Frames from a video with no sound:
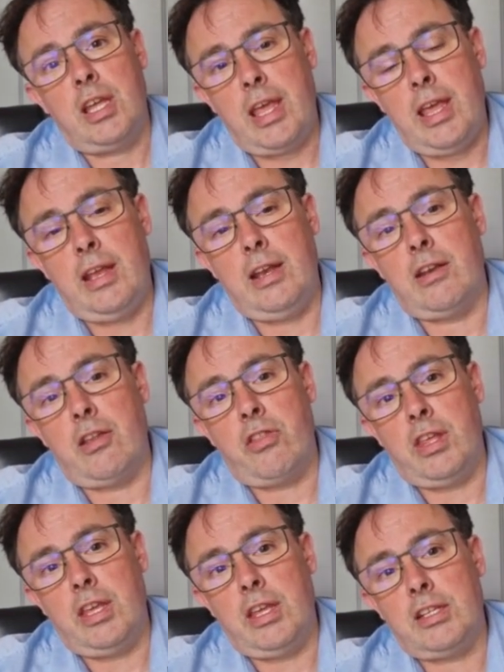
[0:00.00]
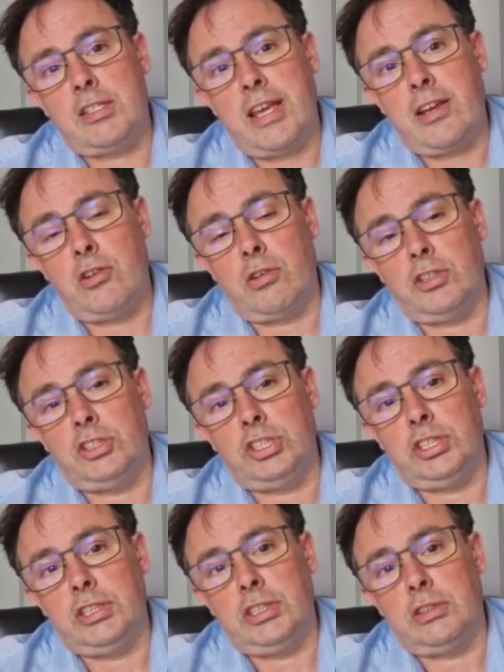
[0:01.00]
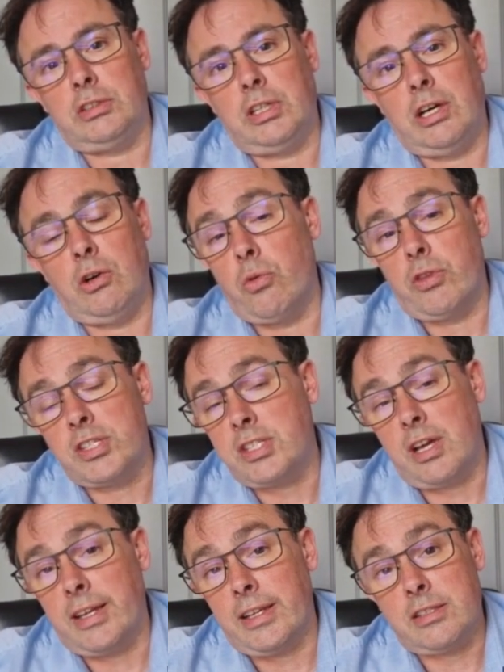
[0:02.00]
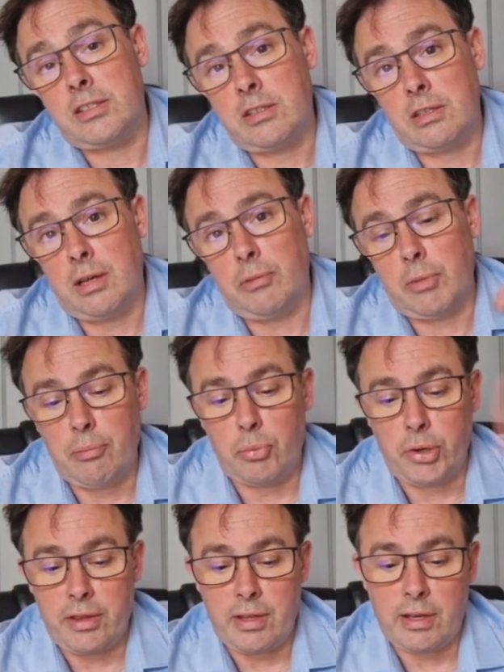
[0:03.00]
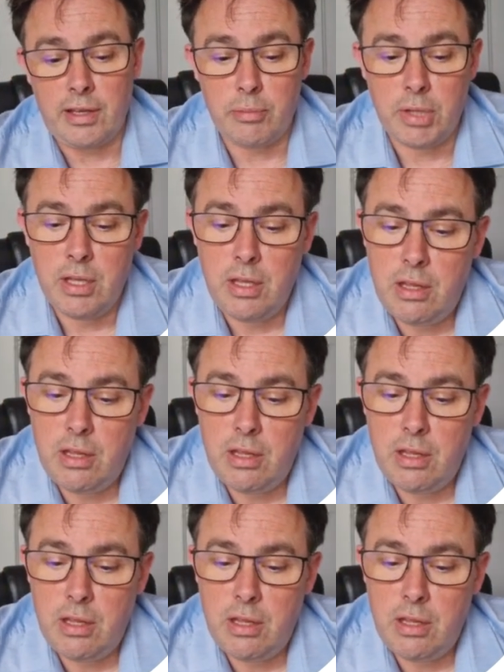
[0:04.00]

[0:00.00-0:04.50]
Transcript: in the technology or the science and bringing that up.